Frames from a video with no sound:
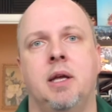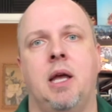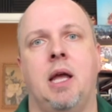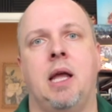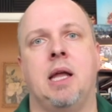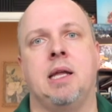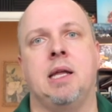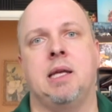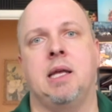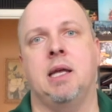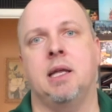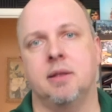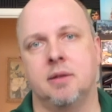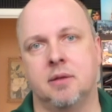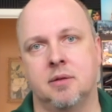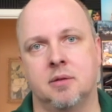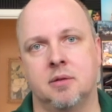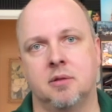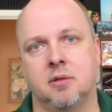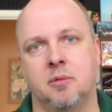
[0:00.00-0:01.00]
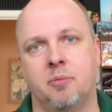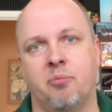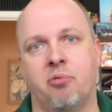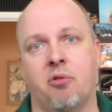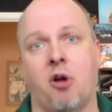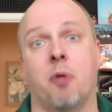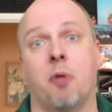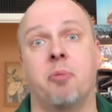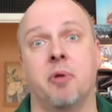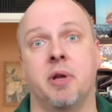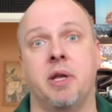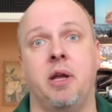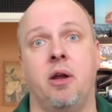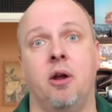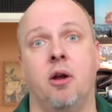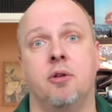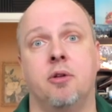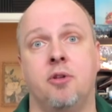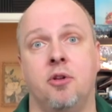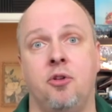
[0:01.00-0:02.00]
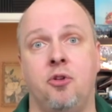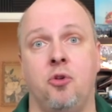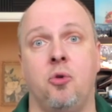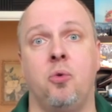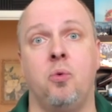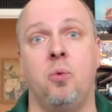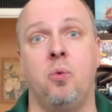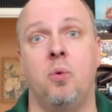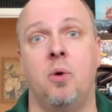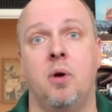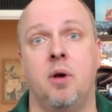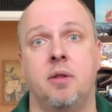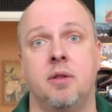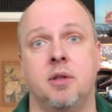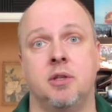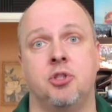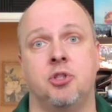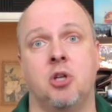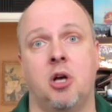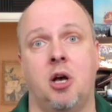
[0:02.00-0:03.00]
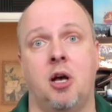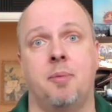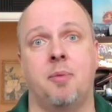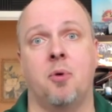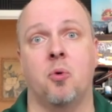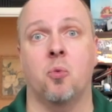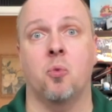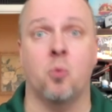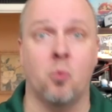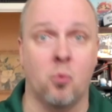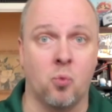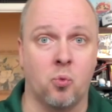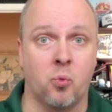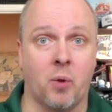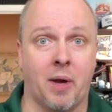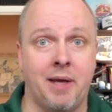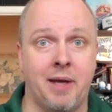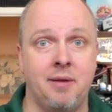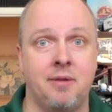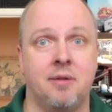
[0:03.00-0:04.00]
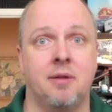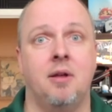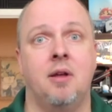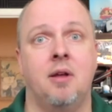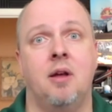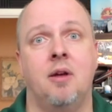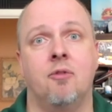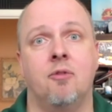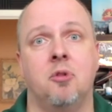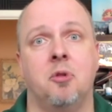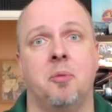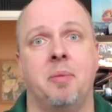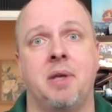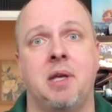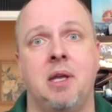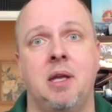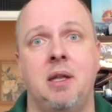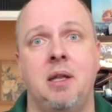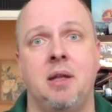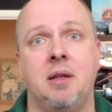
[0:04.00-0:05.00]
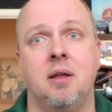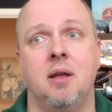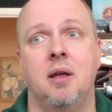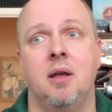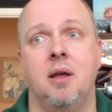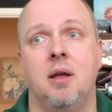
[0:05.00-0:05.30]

and get proper gear to do the job right from the beginning.